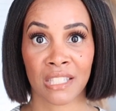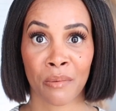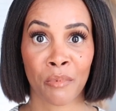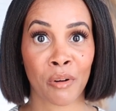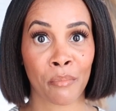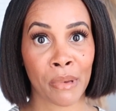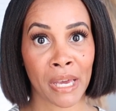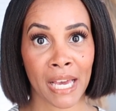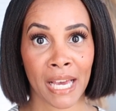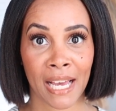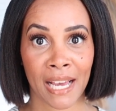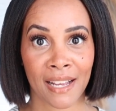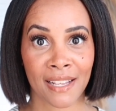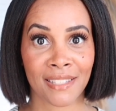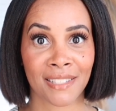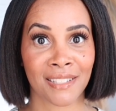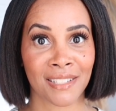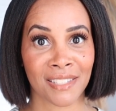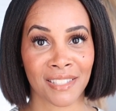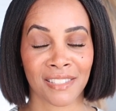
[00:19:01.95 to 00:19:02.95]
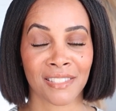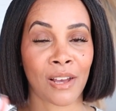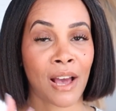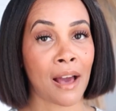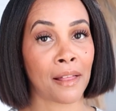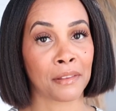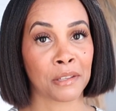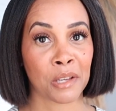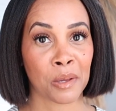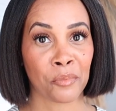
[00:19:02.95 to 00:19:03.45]
summer bags to
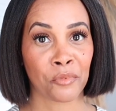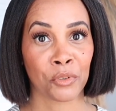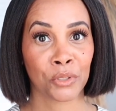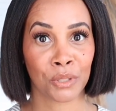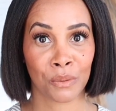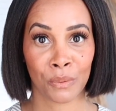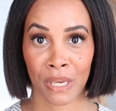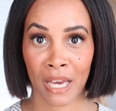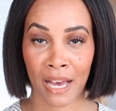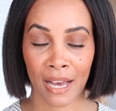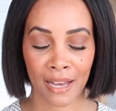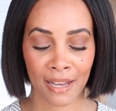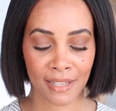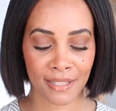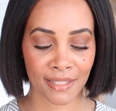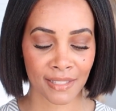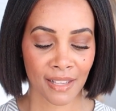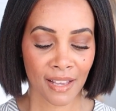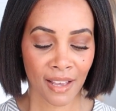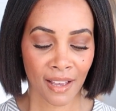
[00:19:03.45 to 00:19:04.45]
style up for you guys.